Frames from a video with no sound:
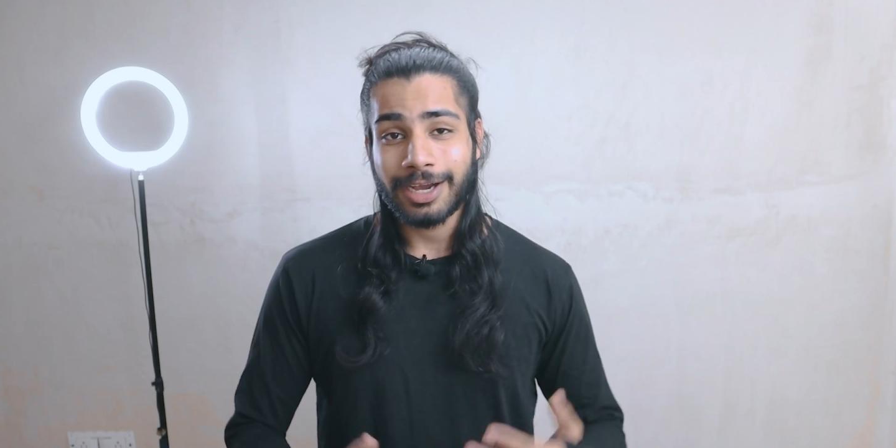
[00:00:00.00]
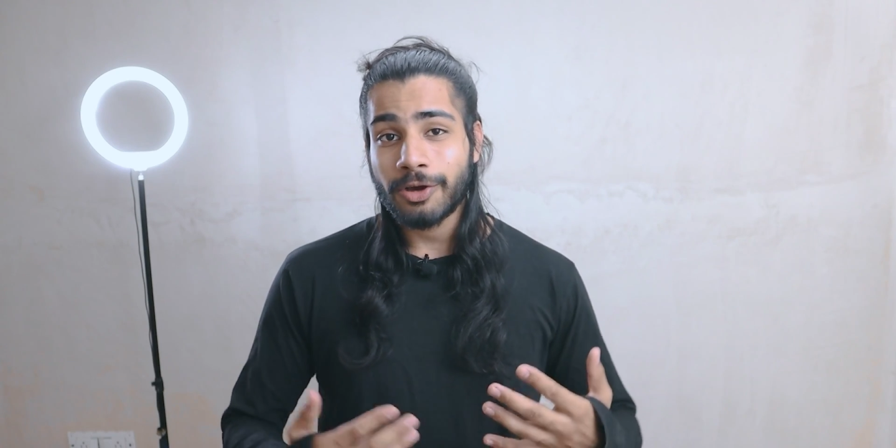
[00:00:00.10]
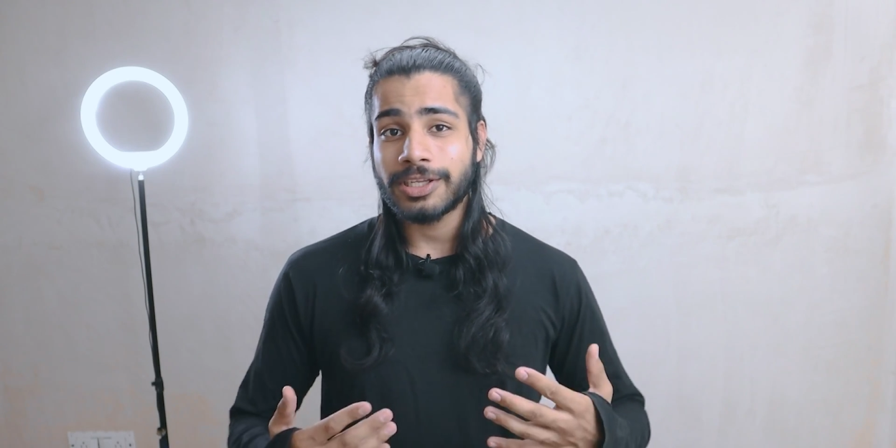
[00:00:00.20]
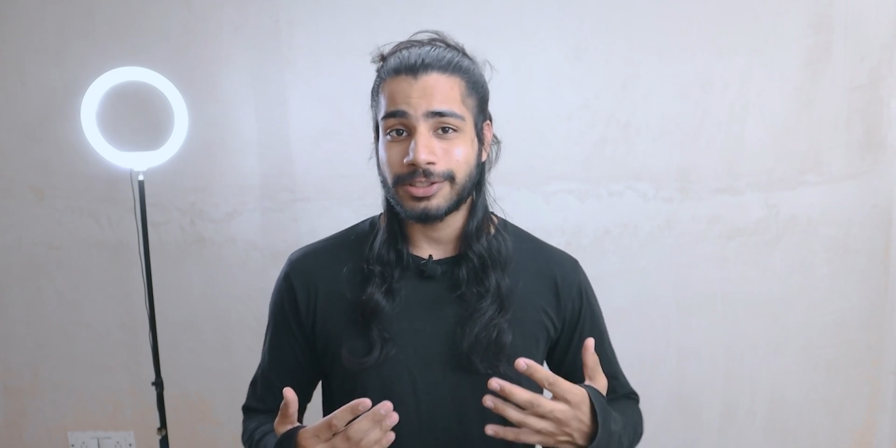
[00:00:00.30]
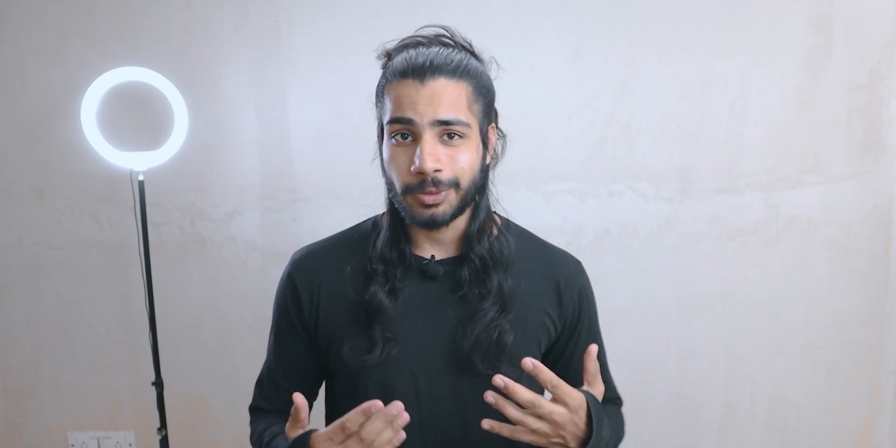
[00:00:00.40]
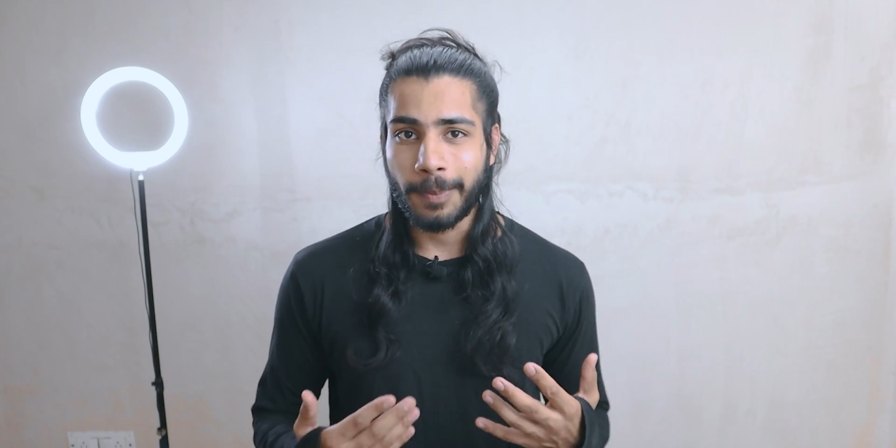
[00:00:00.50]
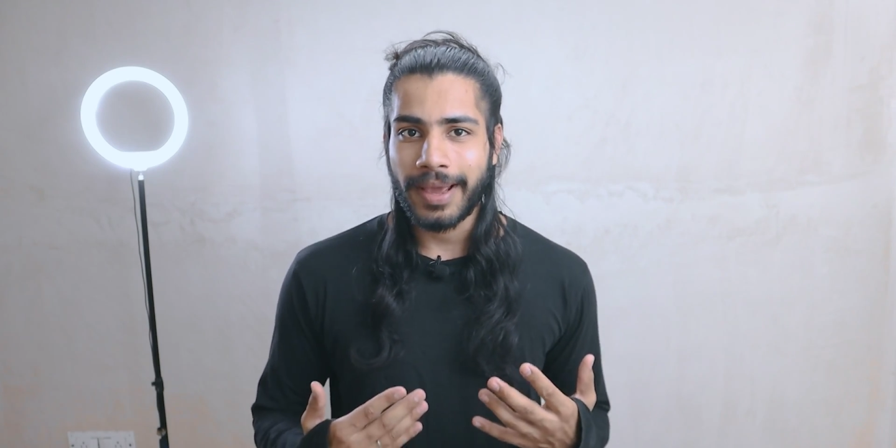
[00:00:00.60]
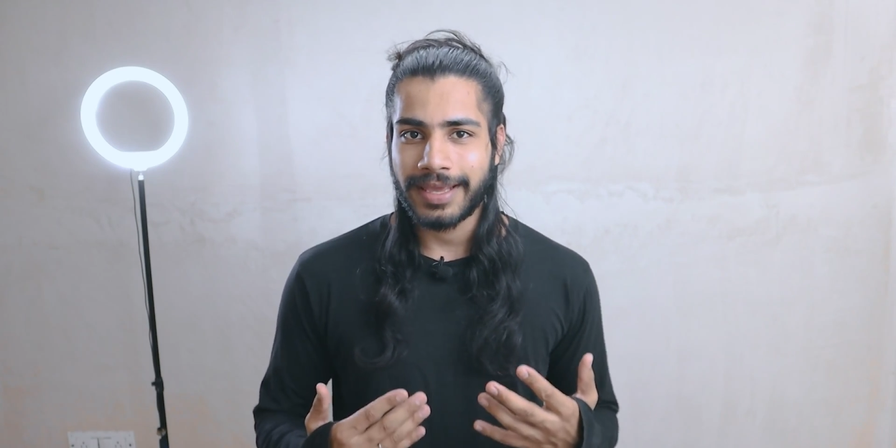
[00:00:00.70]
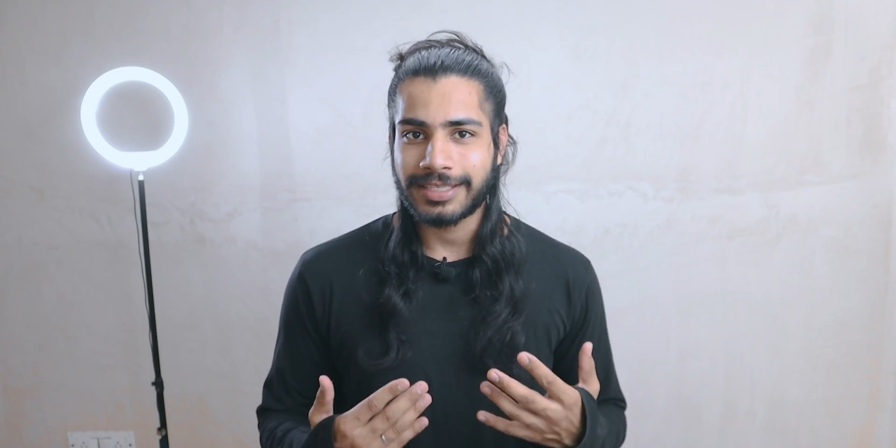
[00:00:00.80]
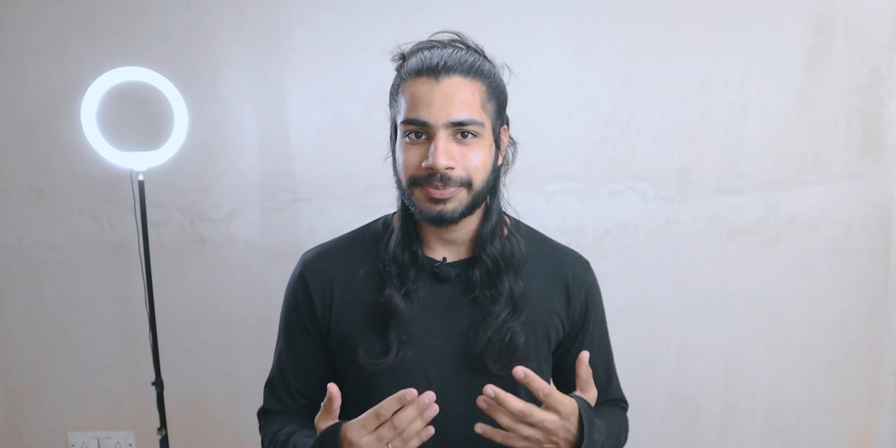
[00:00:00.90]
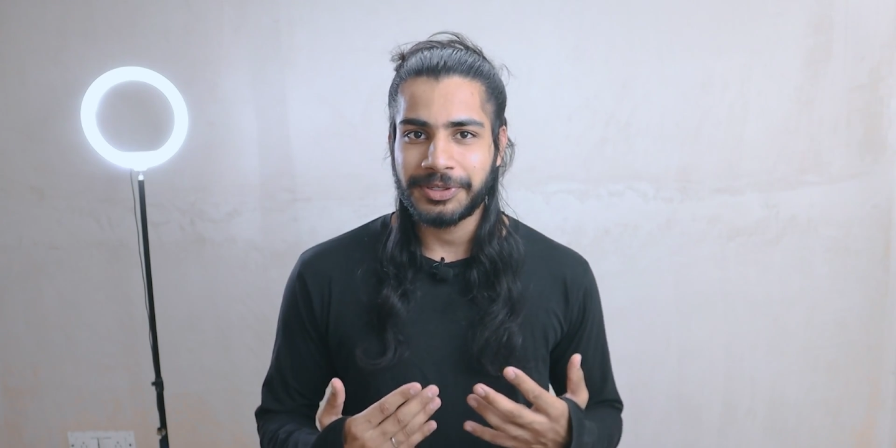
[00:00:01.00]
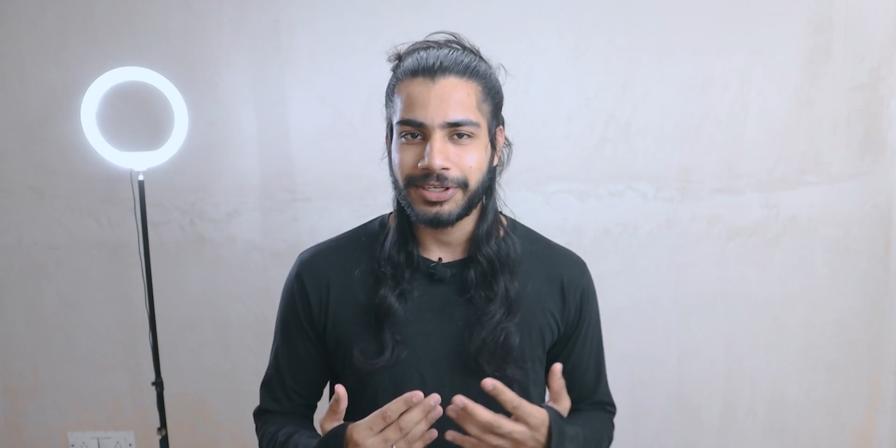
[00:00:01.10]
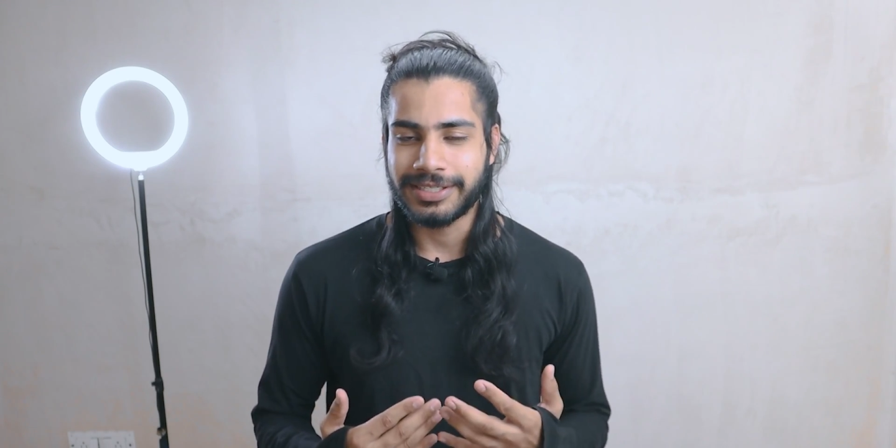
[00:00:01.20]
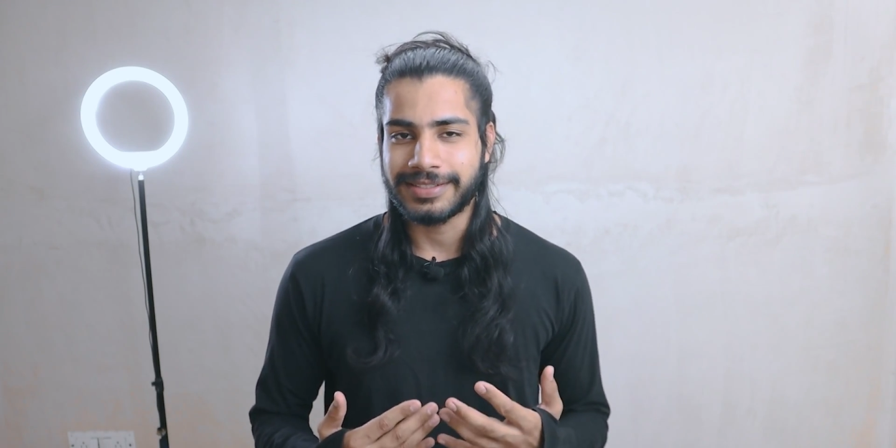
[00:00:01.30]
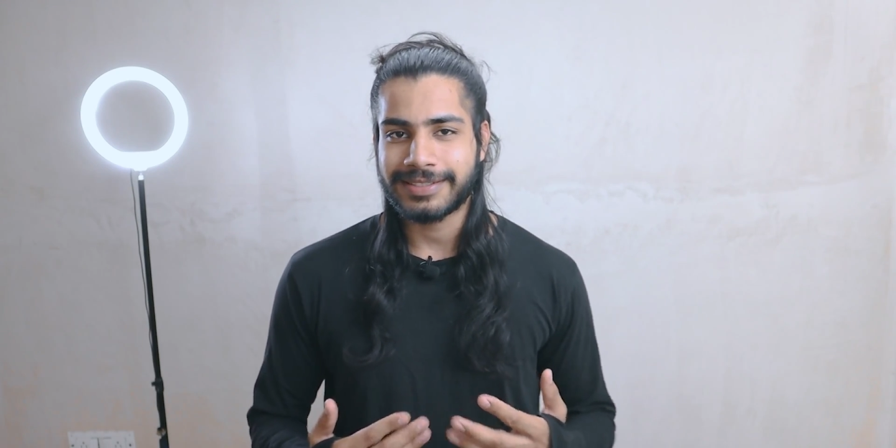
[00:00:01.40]
according to my
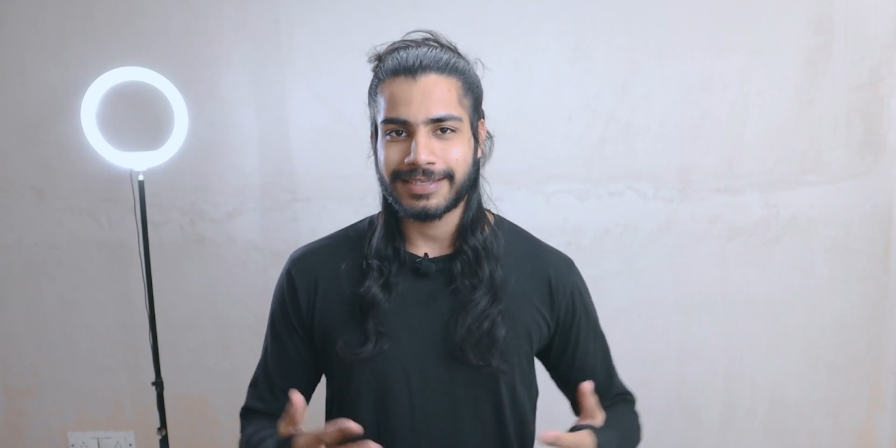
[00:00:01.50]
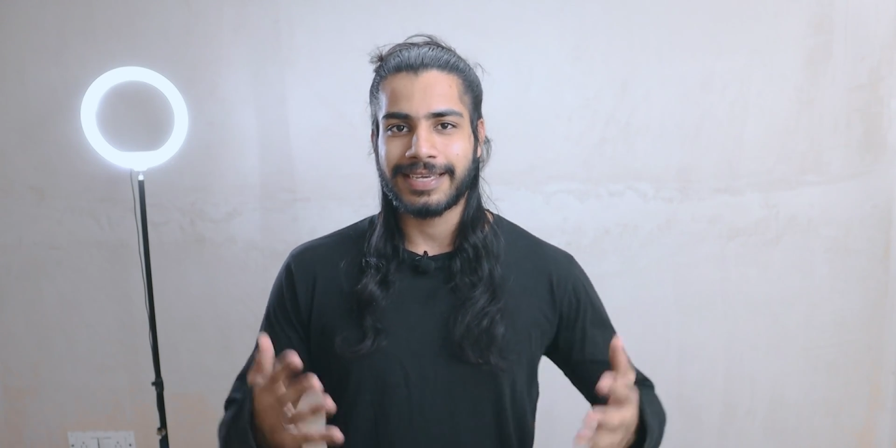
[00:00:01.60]
experience,